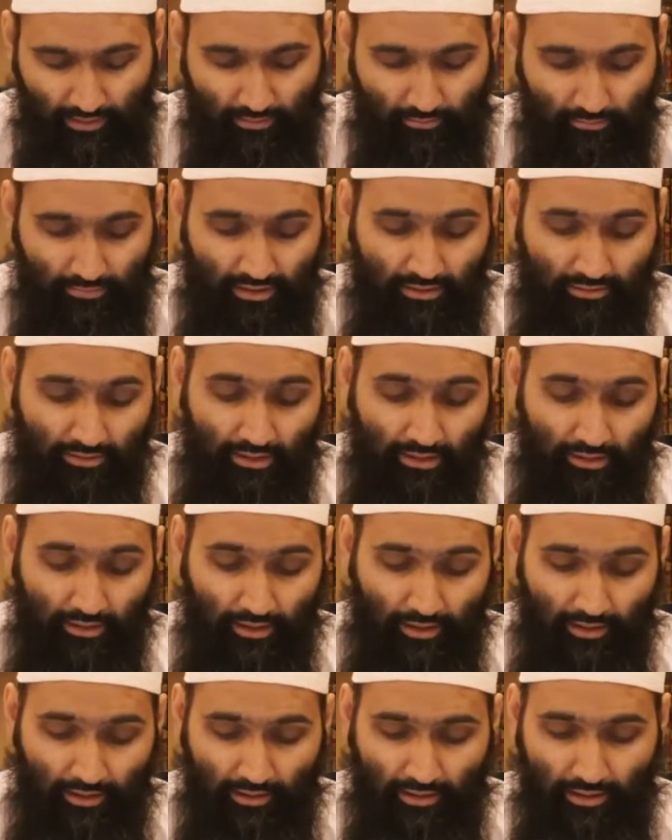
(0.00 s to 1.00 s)

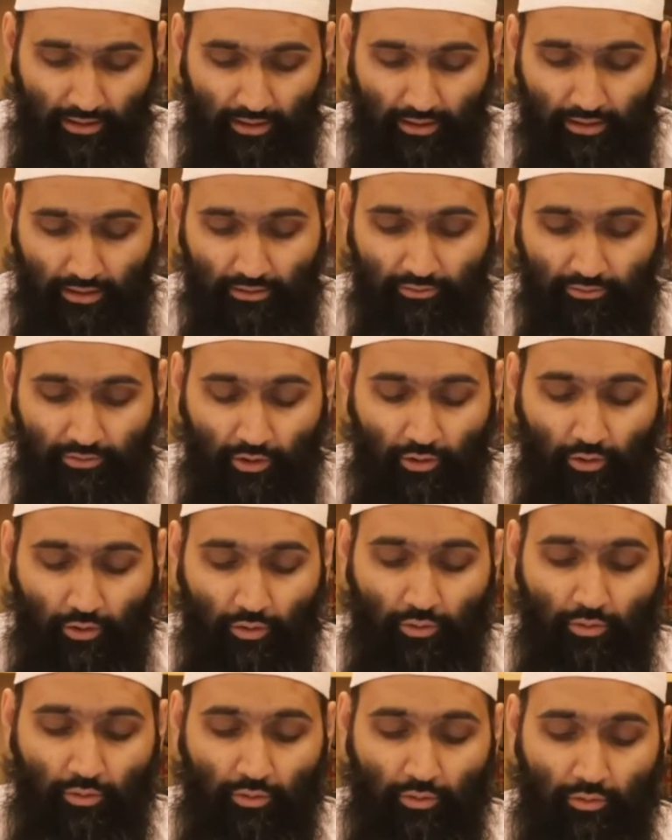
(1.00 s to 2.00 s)
Bi-idhnillah.
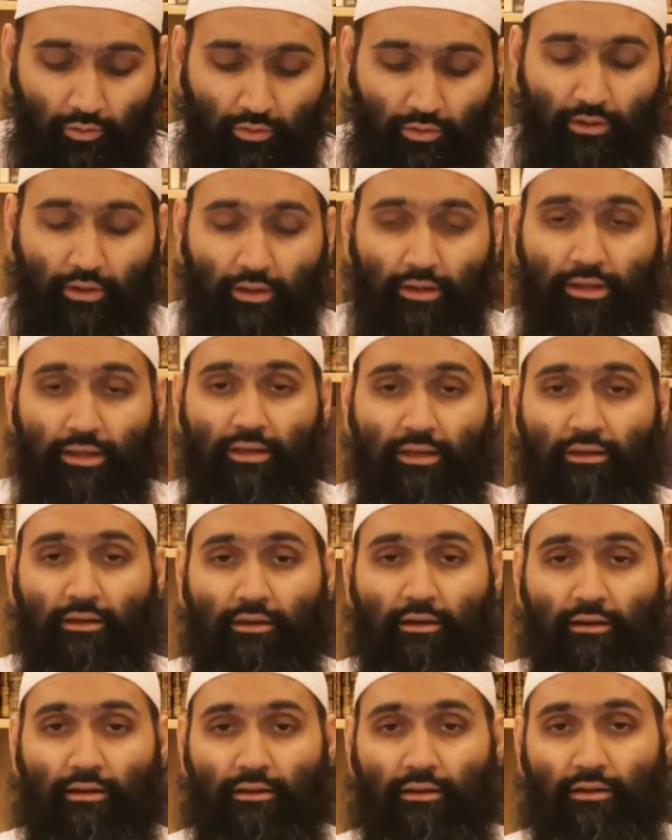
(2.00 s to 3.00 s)
So
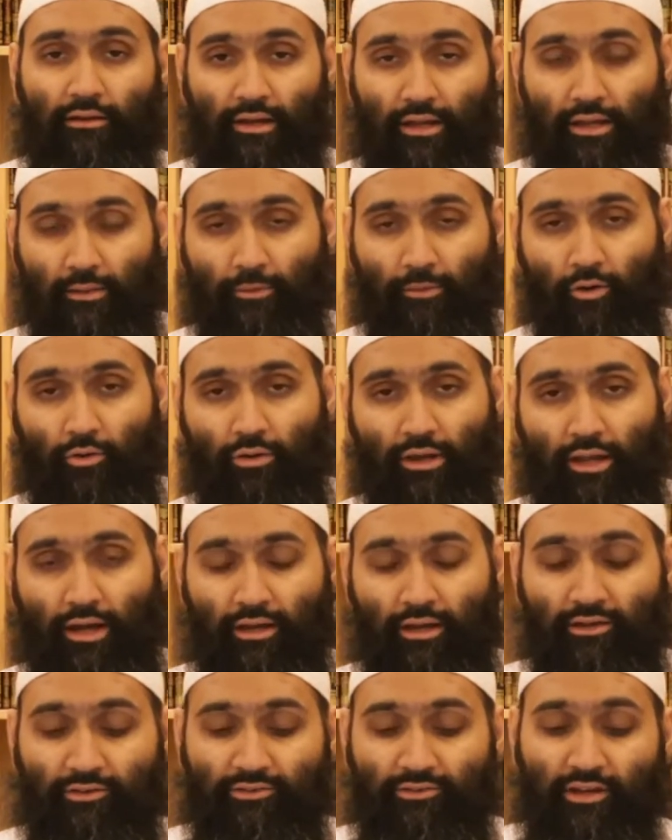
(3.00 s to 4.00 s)
he,
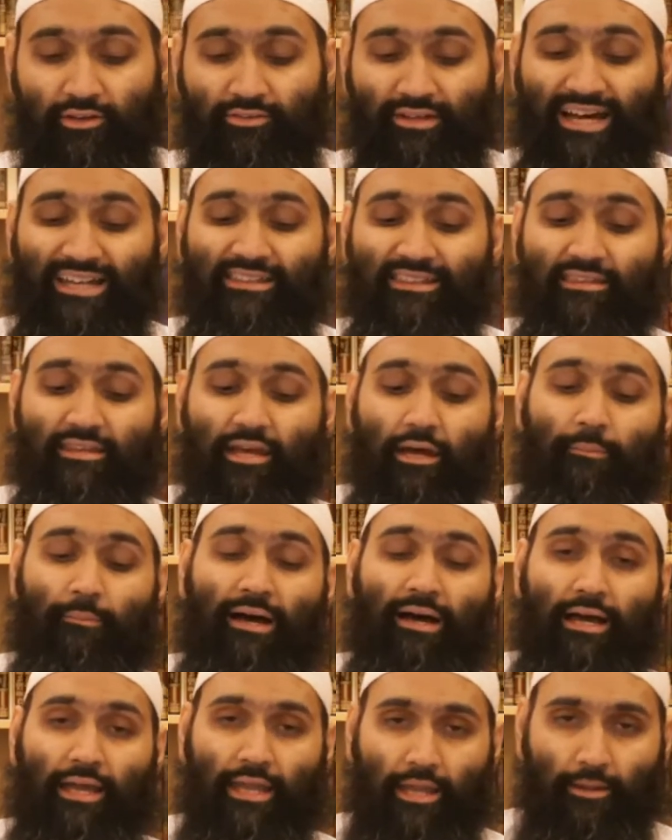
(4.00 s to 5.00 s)
rahimahullah, he says
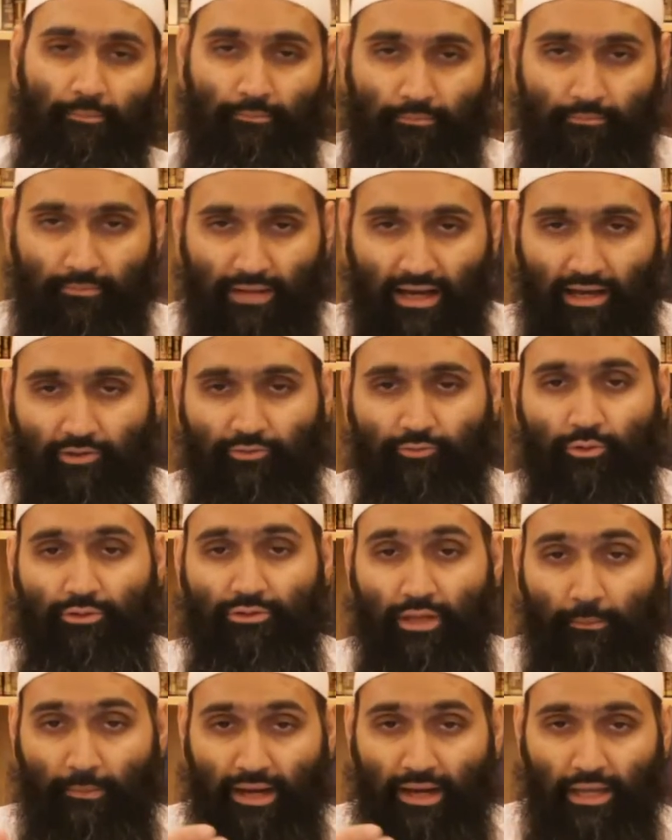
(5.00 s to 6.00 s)
at-tama'im. As for
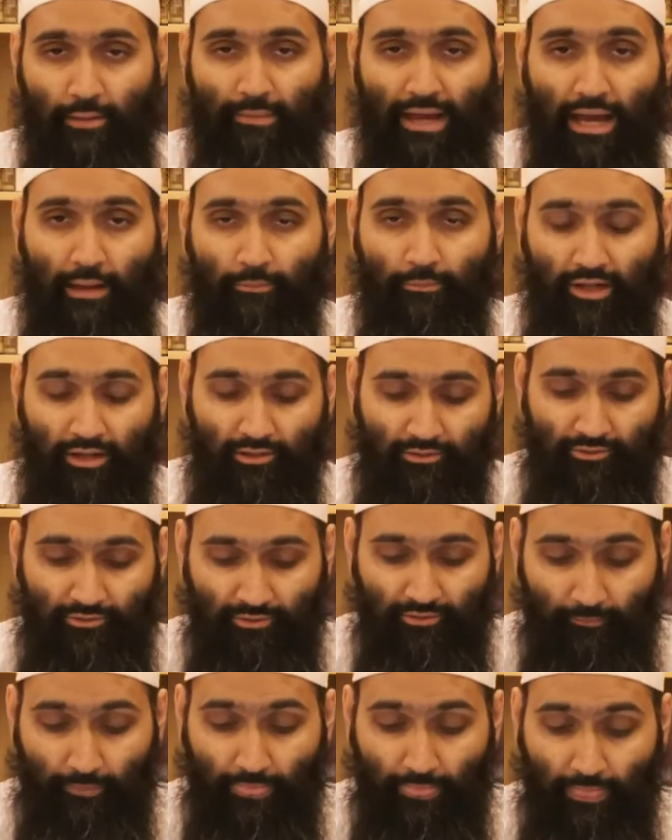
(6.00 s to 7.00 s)
tama'im, amulets,
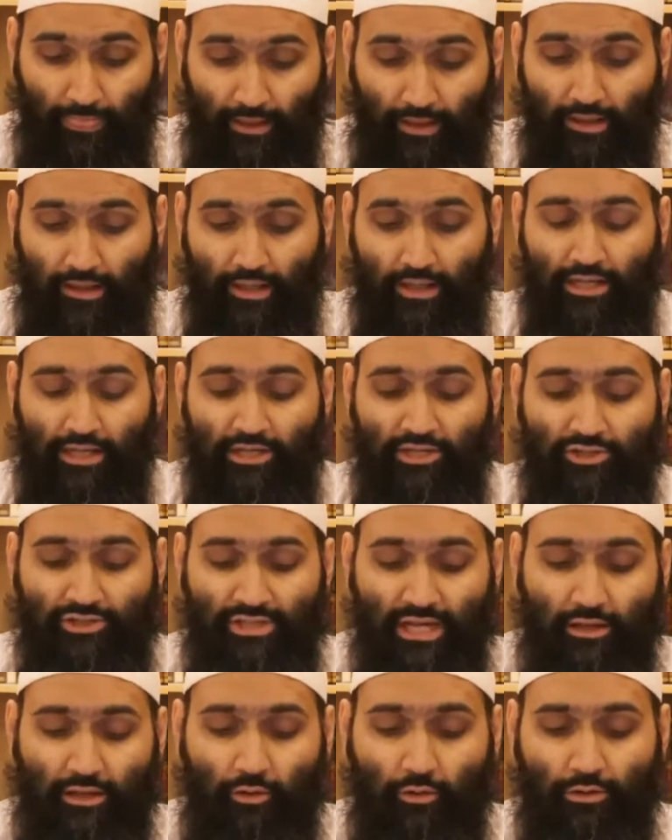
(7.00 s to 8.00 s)

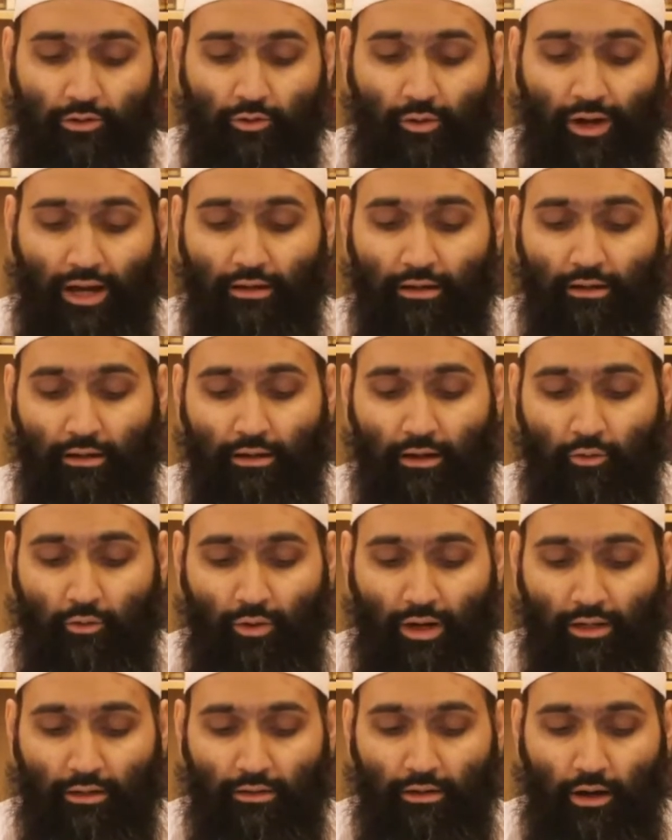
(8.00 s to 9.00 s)
shay'un yu'allaqu
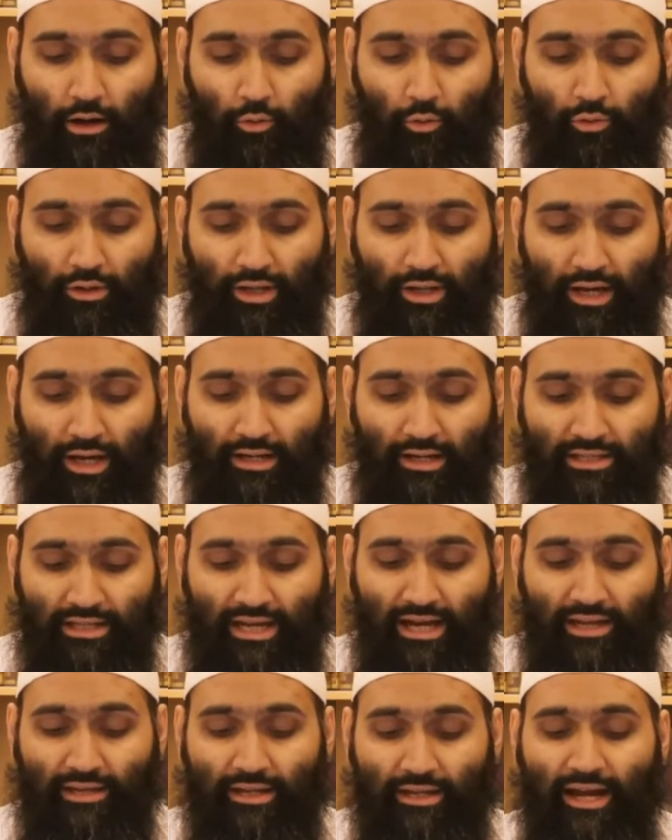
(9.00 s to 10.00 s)
ala al-awladi
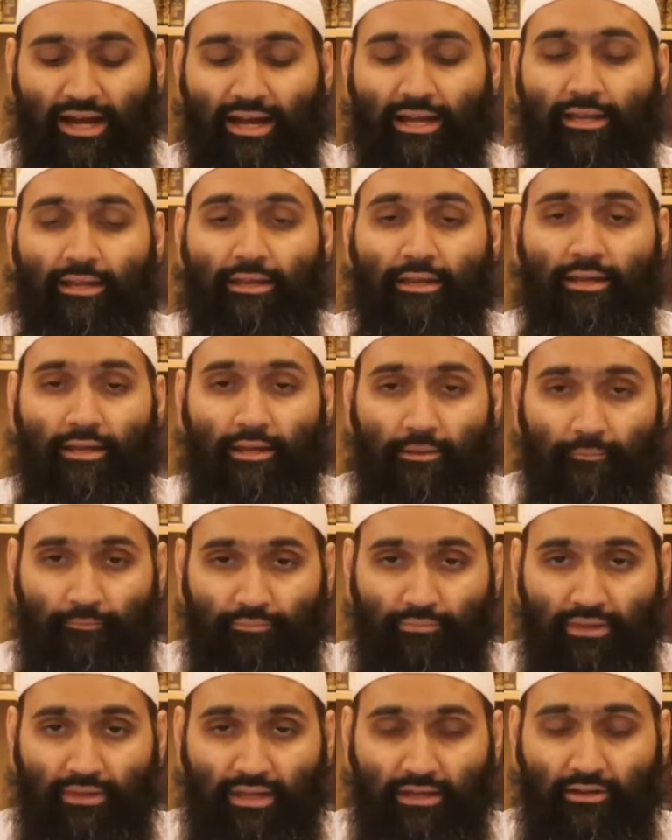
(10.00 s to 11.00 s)
anil ayn.
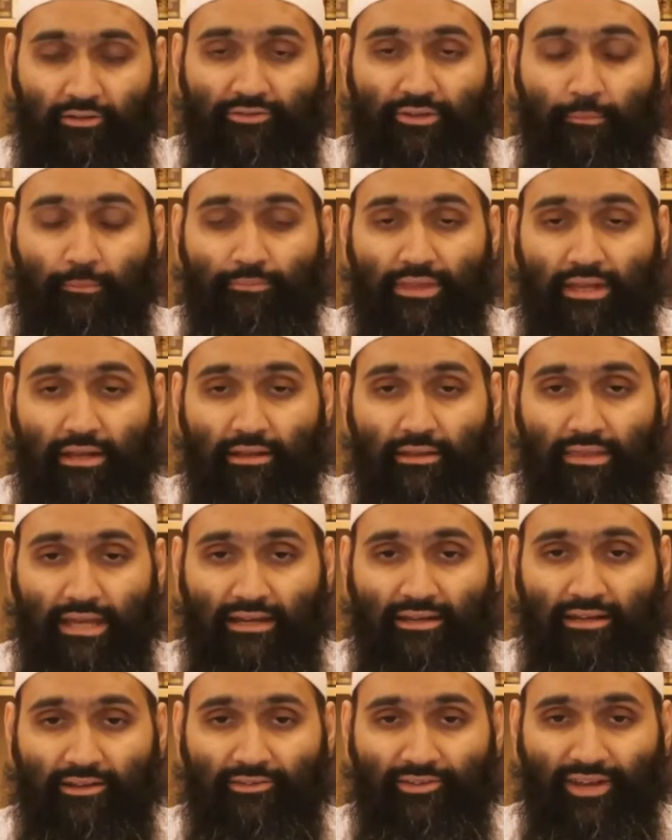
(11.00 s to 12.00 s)
That is something
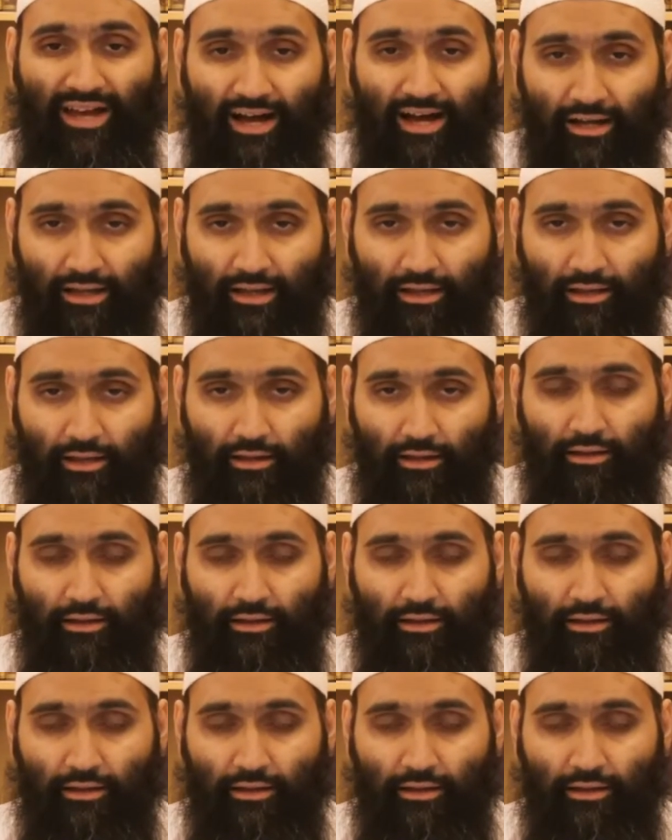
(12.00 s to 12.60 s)
that is hung